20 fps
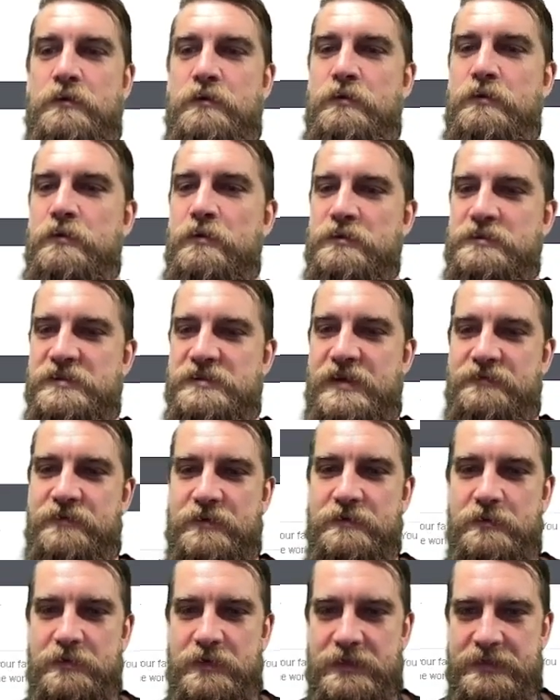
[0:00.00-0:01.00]
You don't just have
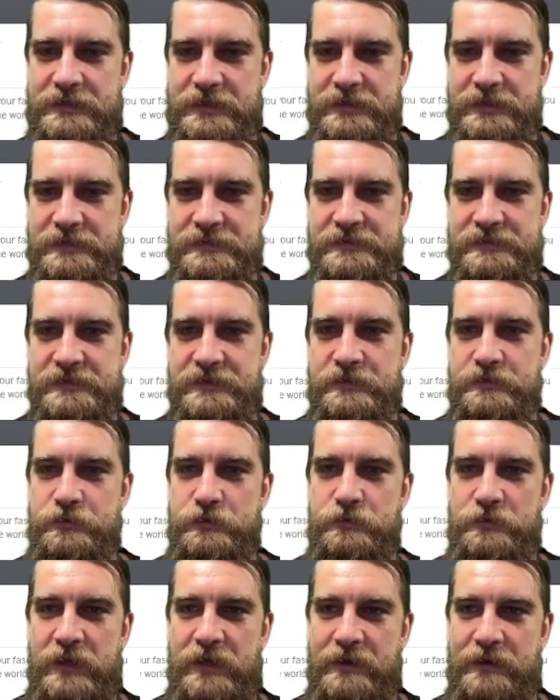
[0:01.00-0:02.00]
to look at this.
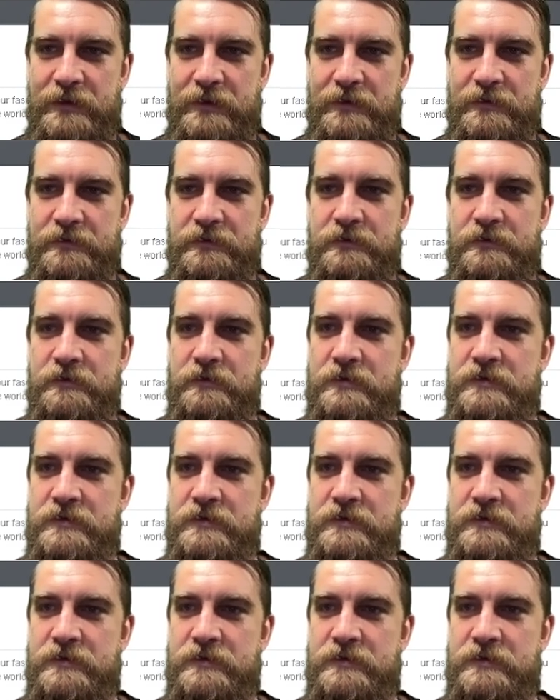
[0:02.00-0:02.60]
You can